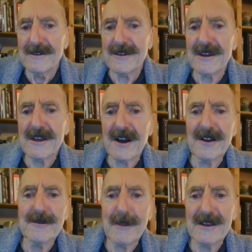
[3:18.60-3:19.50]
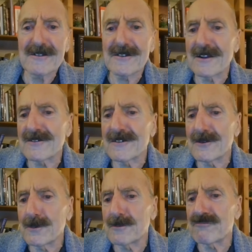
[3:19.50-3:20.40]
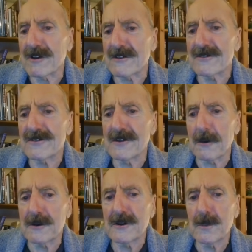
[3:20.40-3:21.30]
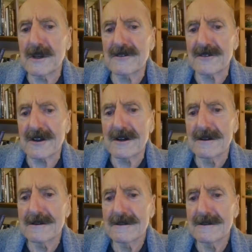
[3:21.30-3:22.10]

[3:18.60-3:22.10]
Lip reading: then it kind of makes sense this would bring snow in the winter.